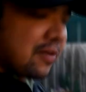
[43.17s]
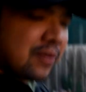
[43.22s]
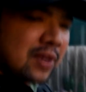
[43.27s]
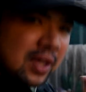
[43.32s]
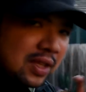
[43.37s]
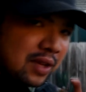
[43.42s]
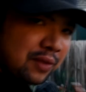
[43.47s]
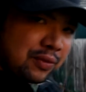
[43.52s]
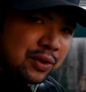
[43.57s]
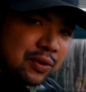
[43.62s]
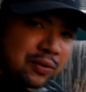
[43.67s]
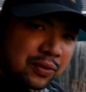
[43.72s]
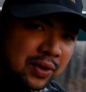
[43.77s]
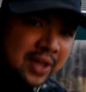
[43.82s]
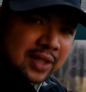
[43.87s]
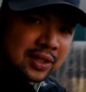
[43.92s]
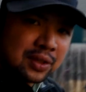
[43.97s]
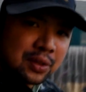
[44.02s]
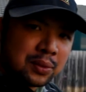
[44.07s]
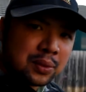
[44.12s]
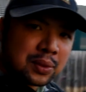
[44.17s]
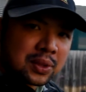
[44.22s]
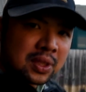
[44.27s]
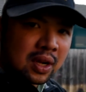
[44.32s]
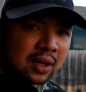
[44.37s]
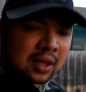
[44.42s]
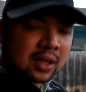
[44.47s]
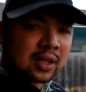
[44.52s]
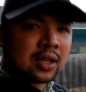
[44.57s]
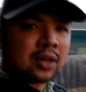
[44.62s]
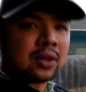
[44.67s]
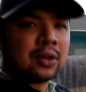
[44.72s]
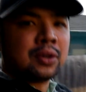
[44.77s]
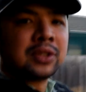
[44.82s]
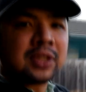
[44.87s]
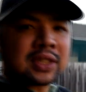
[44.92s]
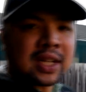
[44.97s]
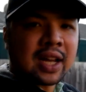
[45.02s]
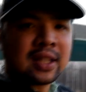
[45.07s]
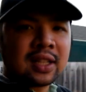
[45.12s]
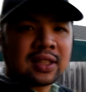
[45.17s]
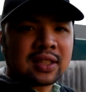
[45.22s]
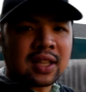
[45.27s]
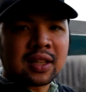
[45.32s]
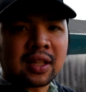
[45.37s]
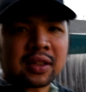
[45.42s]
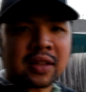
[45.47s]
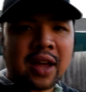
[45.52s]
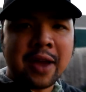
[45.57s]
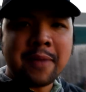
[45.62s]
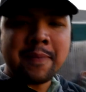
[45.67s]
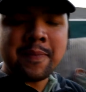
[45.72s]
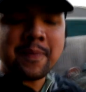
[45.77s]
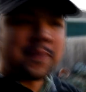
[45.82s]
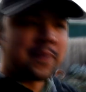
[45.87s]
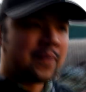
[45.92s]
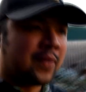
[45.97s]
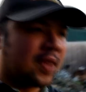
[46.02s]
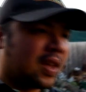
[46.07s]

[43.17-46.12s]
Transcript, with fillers: I've got a few friends who started their own channels at the time,